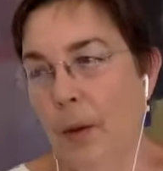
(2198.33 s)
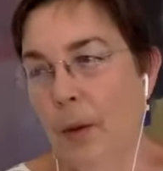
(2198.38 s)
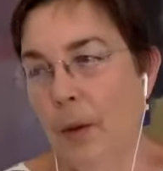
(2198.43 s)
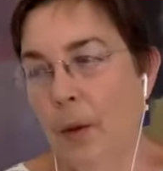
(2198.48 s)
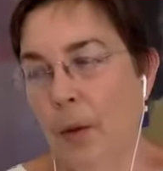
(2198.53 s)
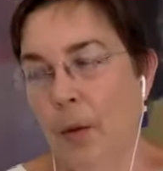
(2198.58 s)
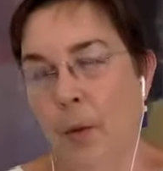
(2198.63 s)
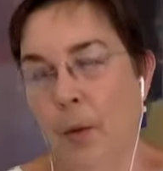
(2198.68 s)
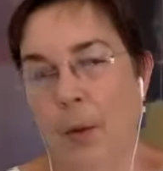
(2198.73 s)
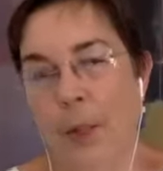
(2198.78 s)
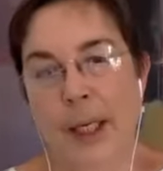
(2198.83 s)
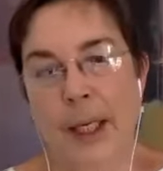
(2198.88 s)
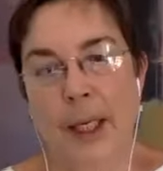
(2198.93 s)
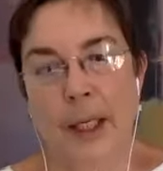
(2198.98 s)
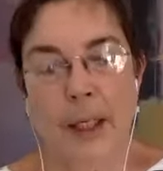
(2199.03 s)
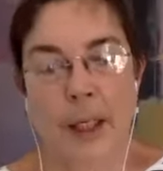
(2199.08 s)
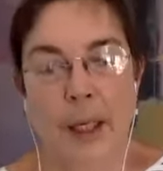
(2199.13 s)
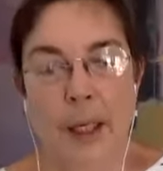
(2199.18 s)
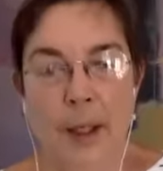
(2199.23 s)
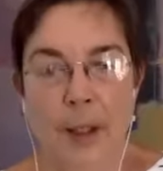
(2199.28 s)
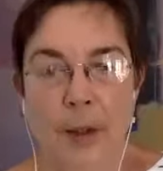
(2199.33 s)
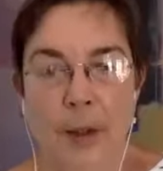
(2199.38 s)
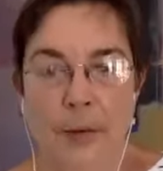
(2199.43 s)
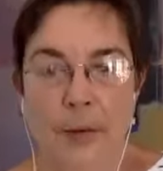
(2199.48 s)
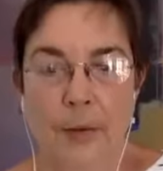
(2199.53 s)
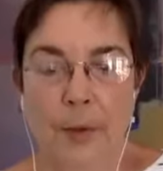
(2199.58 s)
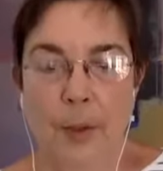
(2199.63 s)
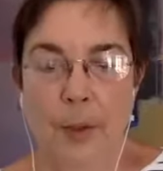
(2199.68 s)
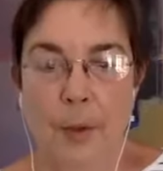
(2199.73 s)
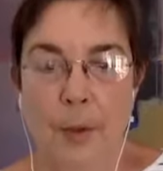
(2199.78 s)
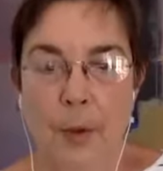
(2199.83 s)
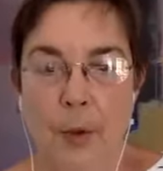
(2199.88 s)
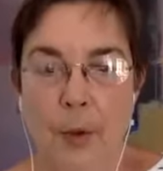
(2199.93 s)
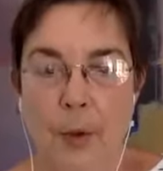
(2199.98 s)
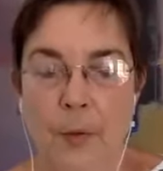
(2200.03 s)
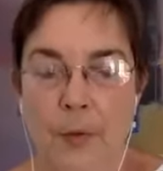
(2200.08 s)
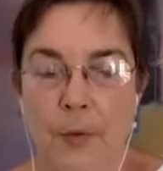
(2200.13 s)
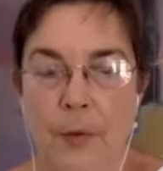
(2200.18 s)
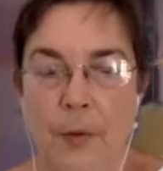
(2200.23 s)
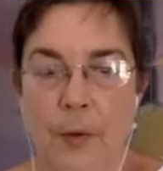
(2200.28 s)
we get kind of
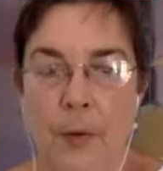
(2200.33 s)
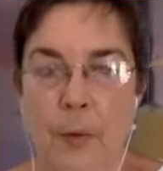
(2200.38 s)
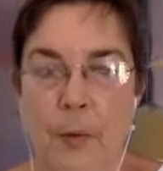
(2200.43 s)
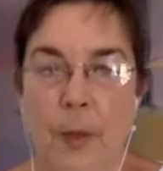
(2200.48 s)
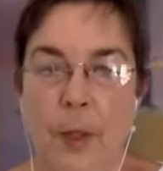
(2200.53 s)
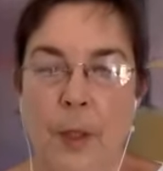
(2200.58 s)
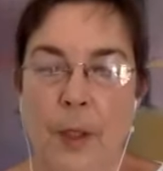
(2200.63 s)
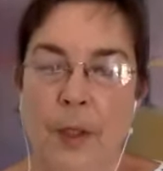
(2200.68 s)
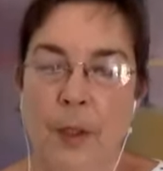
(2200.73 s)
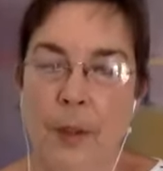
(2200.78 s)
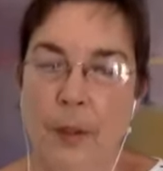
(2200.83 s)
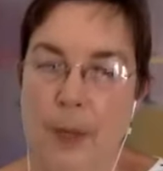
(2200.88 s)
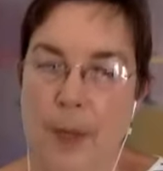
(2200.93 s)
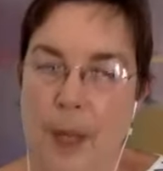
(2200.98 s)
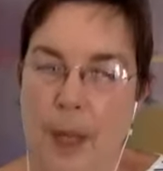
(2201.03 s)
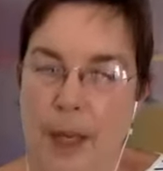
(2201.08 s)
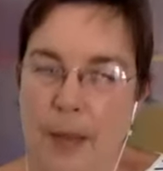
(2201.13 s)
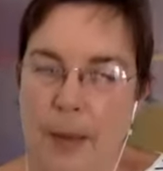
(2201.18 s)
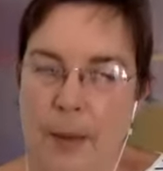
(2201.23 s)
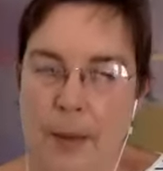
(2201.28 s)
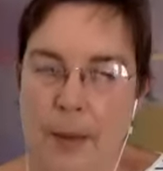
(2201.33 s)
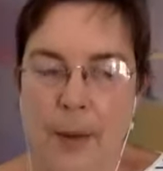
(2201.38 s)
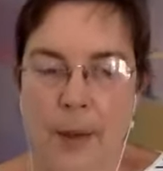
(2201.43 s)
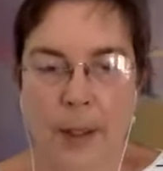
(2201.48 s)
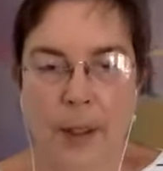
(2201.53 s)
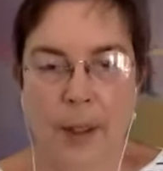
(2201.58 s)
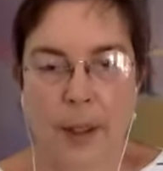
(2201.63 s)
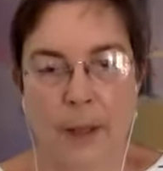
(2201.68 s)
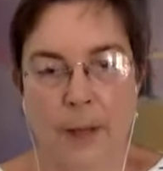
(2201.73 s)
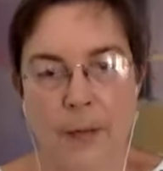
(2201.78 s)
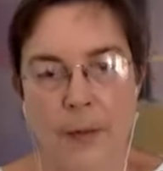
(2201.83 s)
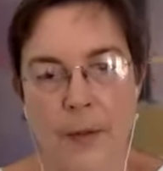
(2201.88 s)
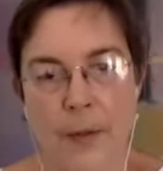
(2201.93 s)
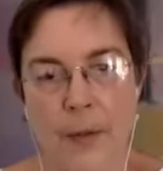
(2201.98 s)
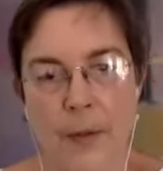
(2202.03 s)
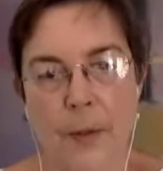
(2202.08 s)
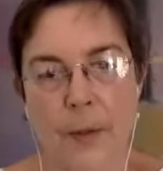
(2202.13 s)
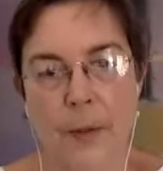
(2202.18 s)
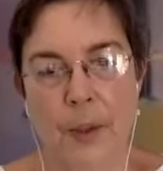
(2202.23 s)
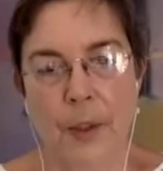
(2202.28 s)
removed from what you and I would think of
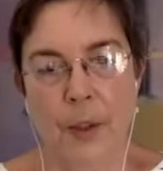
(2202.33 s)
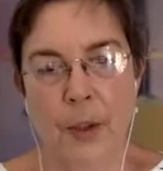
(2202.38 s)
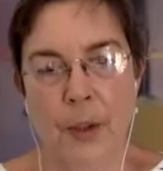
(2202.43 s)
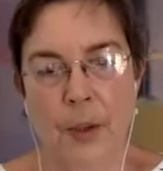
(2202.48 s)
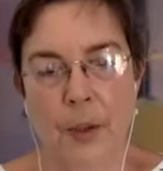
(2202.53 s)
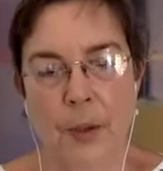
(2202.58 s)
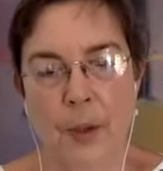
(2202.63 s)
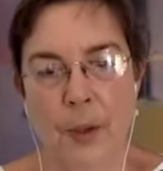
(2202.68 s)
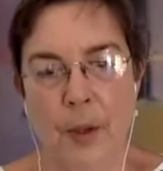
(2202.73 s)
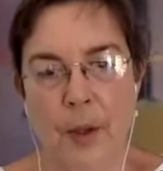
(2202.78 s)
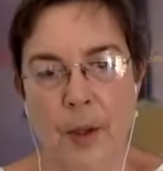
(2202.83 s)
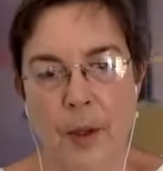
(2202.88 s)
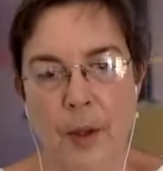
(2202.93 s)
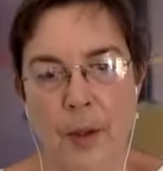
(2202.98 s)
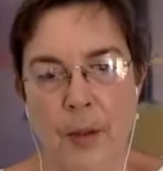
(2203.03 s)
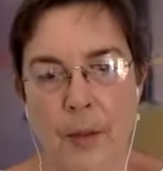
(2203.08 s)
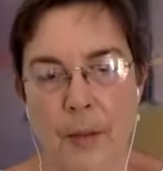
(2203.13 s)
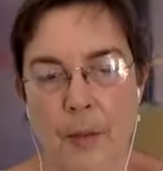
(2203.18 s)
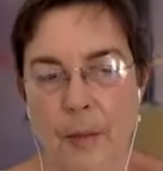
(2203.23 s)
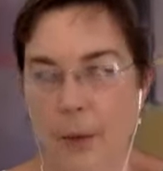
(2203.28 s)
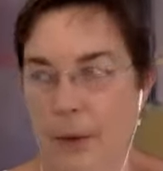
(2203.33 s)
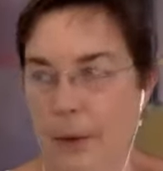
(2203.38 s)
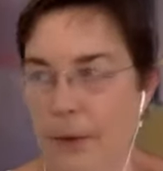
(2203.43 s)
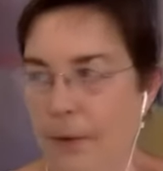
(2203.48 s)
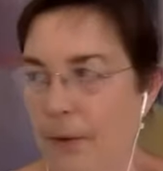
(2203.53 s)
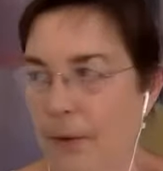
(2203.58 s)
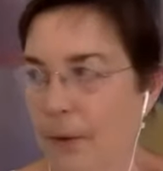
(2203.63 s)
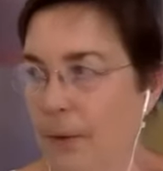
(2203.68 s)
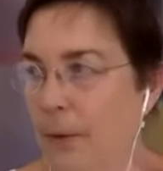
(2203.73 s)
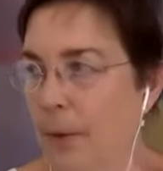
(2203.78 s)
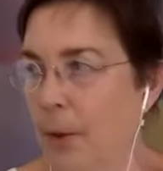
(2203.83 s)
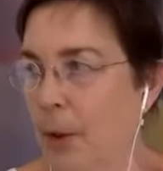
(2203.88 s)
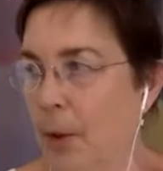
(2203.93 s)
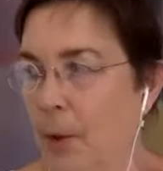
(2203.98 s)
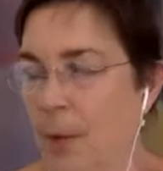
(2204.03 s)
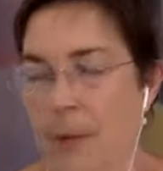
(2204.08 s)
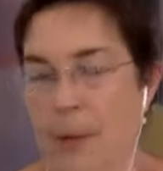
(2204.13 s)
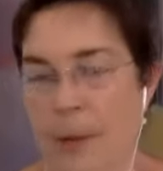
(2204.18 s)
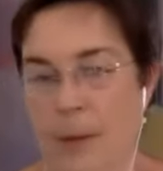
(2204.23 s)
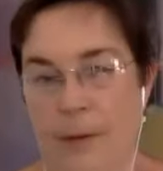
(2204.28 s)
as ritual, the beautiful
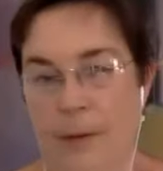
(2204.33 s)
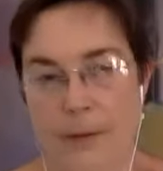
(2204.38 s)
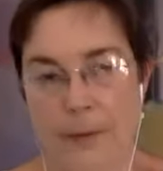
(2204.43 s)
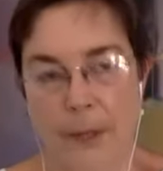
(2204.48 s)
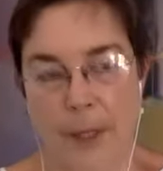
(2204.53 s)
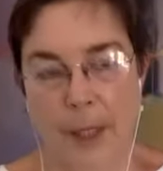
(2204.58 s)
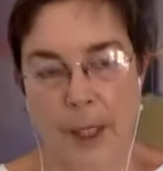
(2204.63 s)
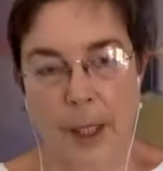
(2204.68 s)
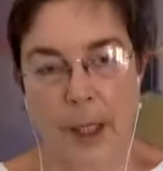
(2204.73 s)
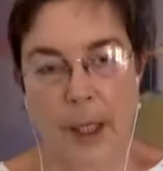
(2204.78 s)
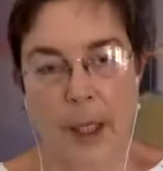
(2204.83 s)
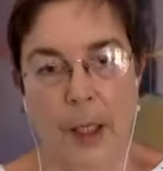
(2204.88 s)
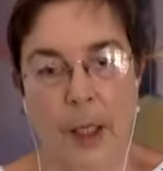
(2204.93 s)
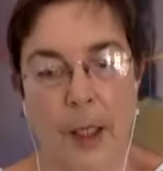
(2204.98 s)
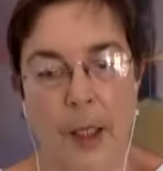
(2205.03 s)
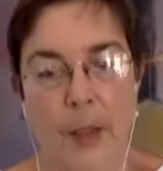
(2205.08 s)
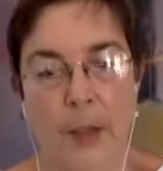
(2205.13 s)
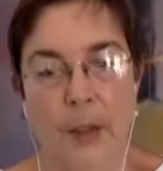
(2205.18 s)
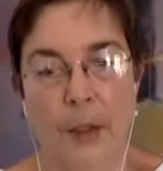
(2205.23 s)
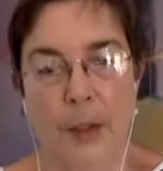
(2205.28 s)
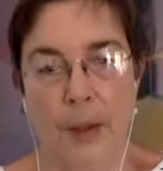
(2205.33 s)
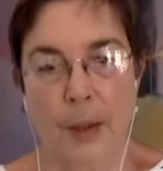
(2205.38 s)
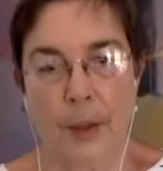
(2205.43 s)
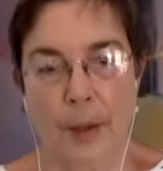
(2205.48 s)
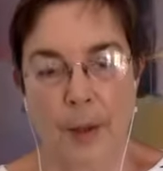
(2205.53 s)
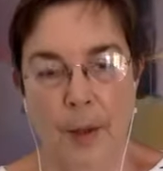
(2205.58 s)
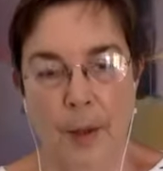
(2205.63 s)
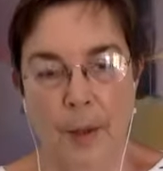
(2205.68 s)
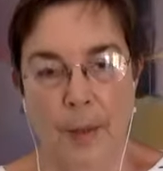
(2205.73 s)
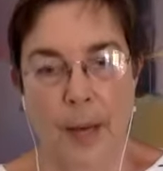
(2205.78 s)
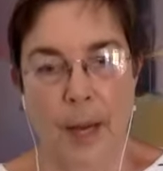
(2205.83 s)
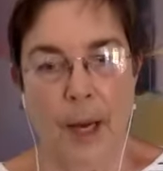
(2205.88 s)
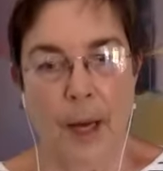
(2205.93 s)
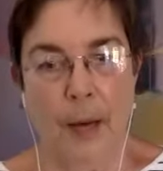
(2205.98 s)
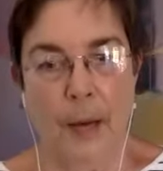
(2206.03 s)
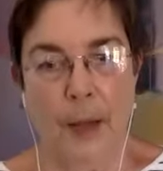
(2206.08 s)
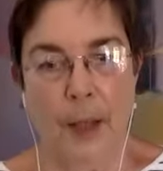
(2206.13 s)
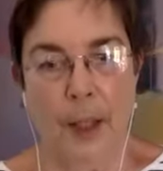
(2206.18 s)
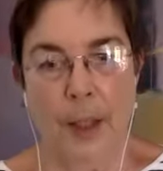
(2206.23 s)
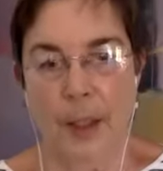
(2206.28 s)
robes in front of the altar, the
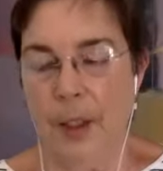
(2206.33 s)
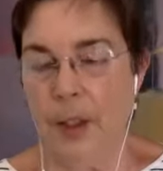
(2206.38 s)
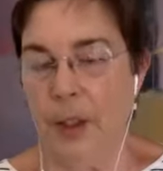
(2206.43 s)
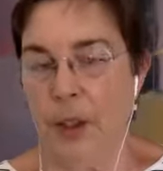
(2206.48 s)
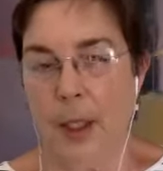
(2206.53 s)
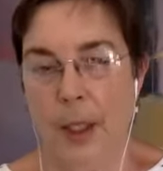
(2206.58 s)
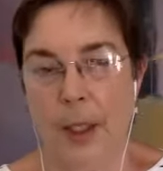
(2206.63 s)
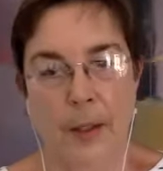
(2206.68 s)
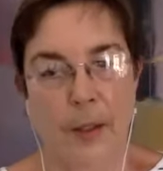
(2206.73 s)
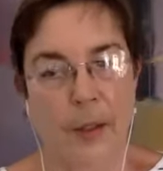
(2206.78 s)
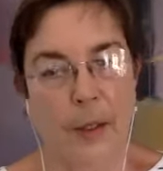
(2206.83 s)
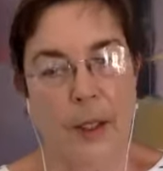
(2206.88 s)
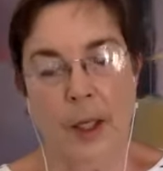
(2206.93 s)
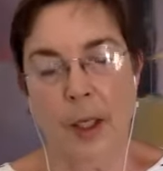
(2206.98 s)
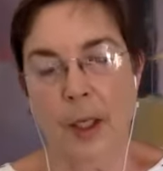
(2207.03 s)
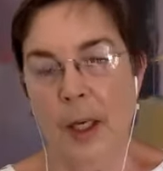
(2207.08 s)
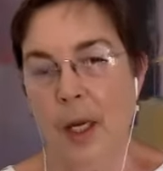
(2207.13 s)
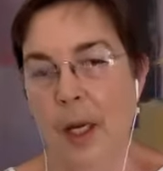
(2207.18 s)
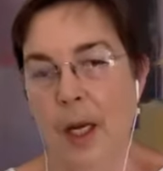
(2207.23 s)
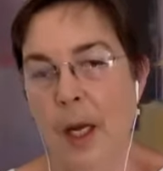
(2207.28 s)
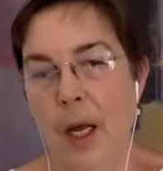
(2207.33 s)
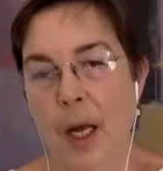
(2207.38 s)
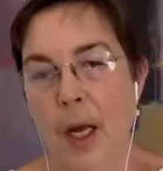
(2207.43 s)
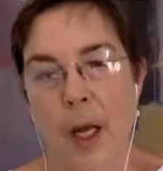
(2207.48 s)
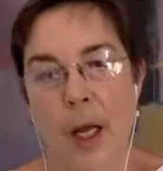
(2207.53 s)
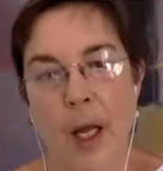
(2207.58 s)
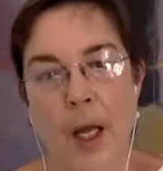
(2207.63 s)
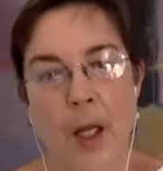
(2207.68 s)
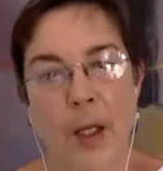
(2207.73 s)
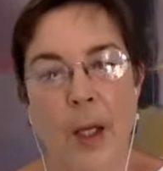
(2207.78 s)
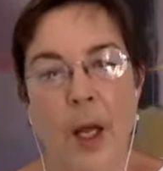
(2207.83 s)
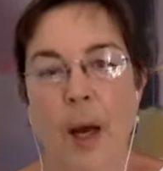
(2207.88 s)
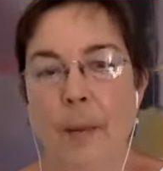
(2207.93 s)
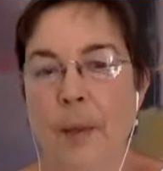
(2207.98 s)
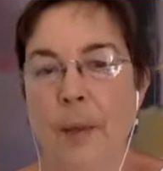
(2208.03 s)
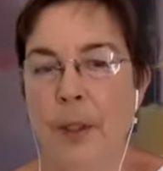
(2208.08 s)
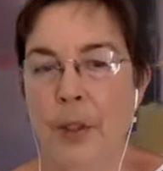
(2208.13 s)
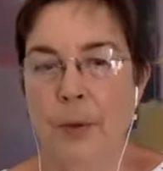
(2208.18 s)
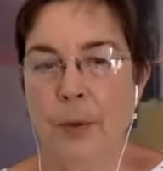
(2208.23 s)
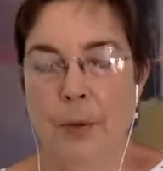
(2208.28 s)
bowing, the chanting. Not
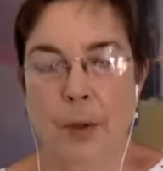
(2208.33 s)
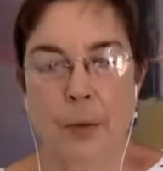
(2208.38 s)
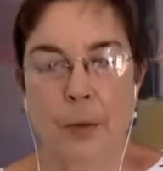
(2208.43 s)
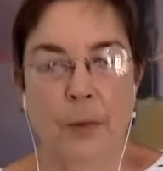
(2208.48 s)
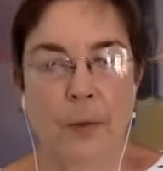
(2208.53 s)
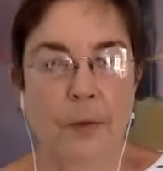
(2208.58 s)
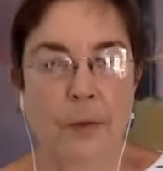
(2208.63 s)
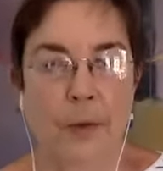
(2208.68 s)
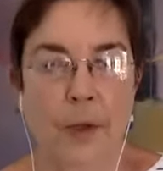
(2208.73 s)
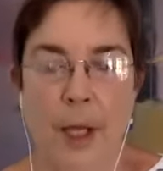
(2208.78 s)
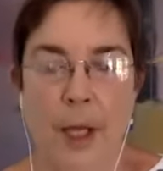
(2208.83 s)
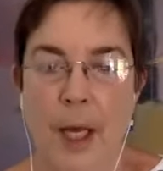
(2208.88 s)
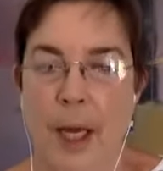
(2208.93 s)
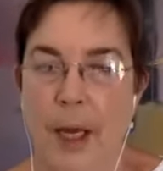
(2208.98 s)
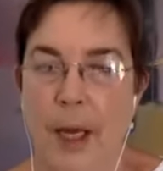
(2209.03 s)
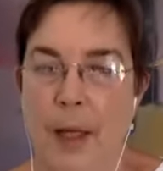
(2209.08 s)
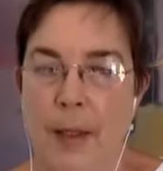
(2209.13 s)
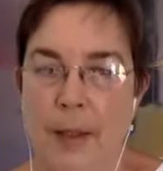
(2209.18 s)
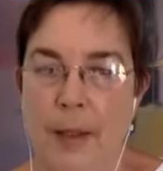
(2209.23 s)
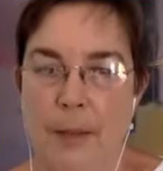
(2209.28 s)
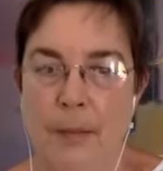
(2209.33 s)
much room for that.